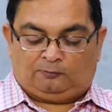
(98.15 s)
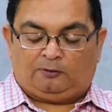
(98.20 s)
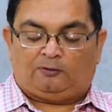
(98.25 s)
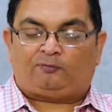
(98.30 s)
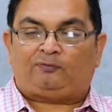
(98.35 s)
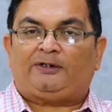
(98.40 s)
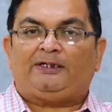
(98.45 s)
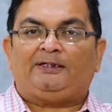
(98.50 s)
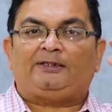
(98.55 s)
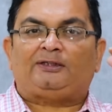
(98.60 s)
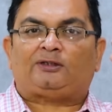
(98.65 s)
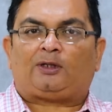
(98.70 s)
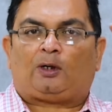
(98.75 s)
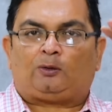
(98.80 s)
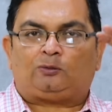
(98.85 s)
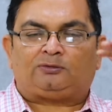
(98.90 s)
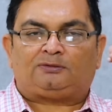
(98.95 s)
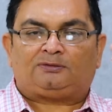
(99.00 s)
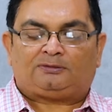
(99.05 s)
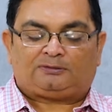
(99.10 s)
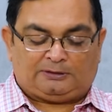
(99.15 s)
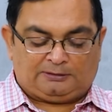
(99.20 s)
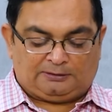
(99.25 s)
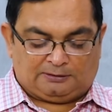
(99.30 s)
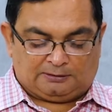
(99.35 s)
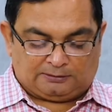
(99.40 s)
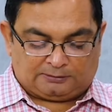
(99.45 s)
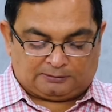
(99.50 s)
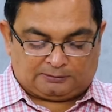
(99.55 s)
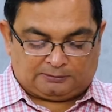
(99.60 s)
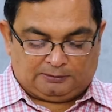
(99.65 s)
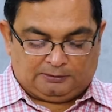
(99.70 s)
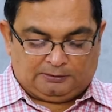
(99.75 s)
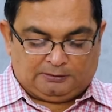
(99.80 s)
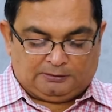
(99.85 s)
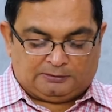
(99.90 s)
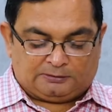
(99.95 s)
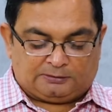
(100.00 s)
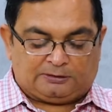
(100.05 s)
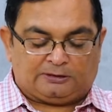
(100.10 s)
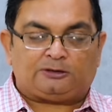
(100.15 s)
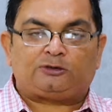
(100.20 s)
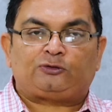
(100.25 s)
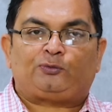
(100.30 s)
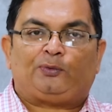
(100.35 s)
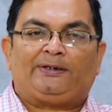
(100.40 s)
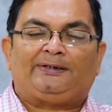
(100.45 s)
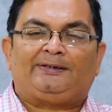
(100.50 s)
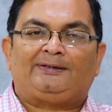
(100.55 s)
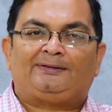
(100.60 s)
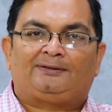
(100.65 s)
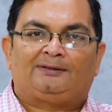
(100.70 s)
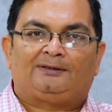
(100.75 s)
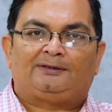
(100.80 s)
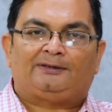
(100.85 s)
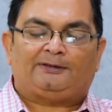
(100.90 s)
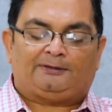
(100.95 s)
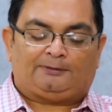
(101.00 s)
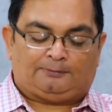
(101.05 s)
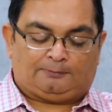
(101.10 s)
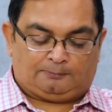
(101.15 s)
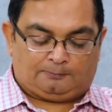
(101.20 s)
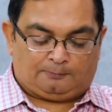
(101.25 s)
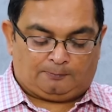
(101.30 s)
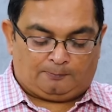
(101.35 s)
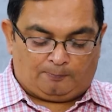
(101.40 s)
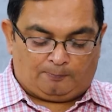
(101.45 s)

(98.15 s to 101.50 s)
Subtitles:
15,000 singers since 2013.